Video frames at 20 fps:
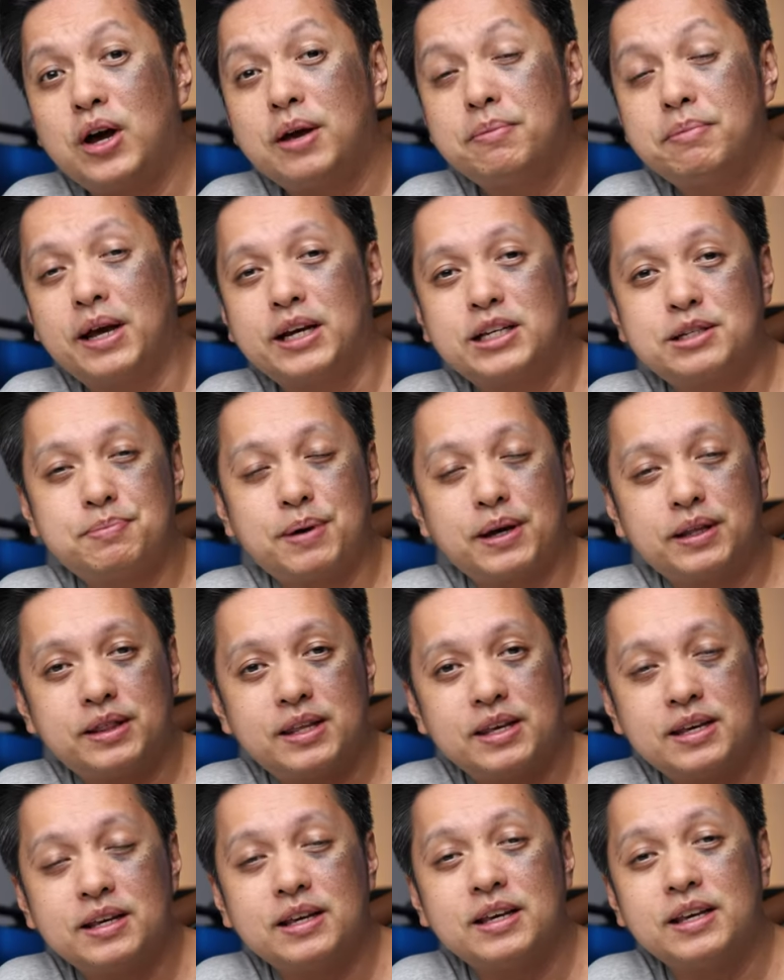what I'm
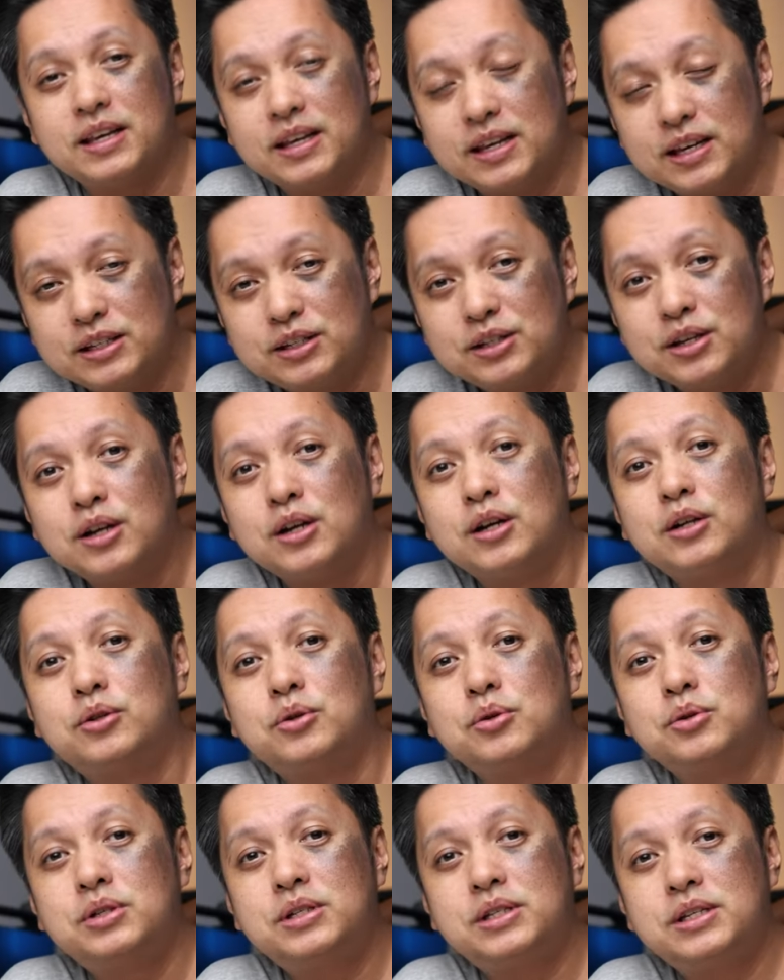expecting is
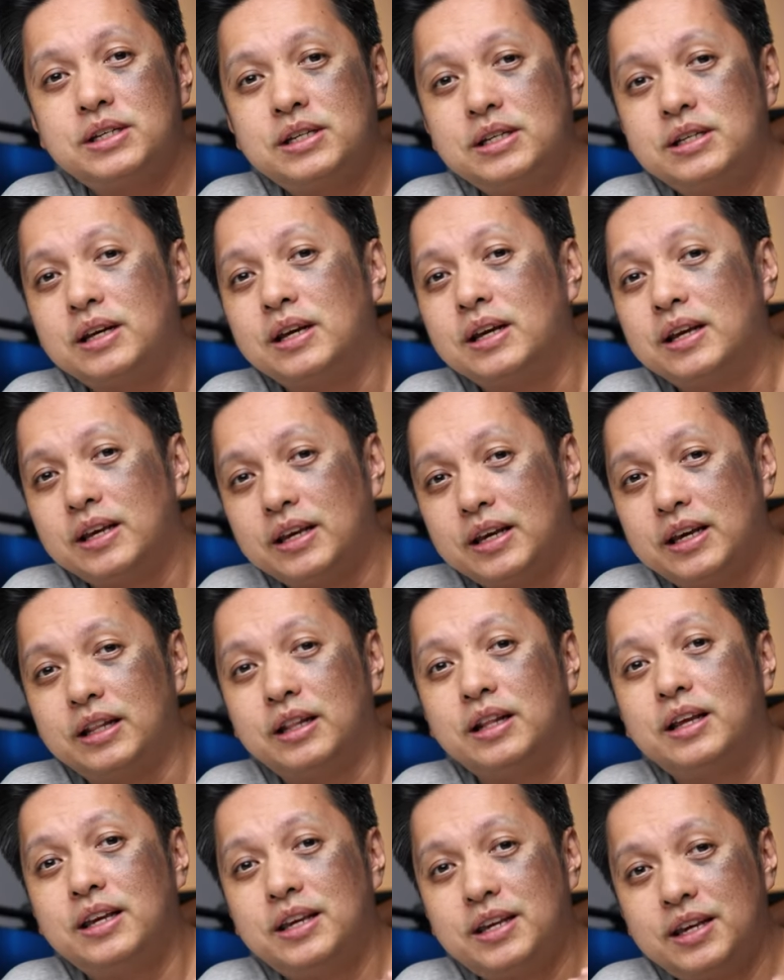to see
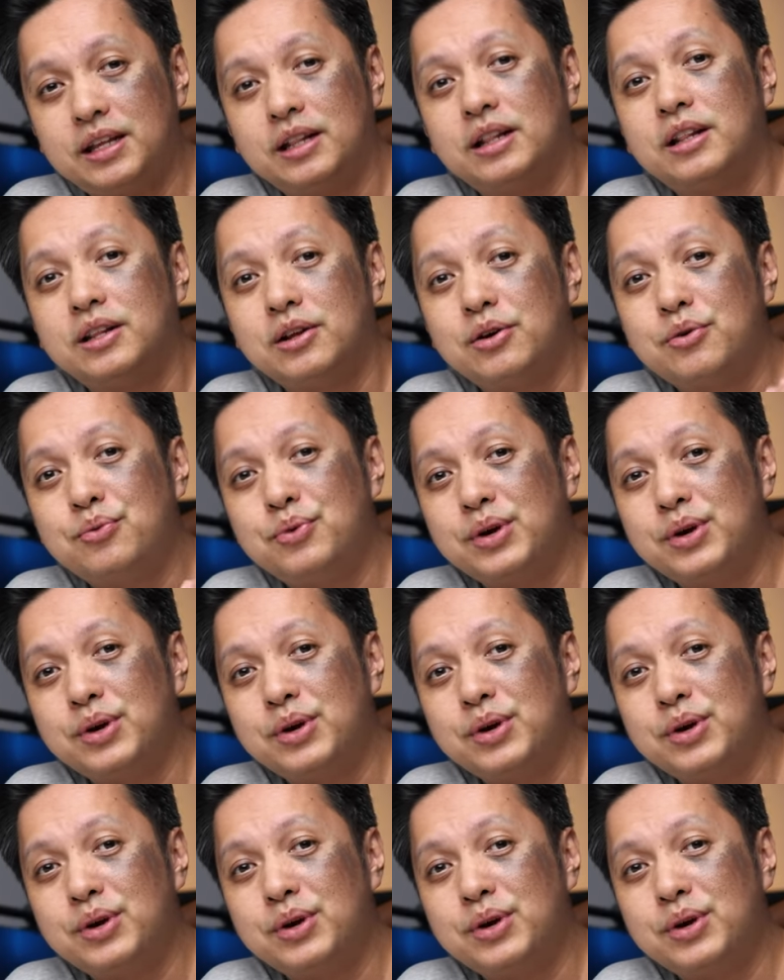it hit the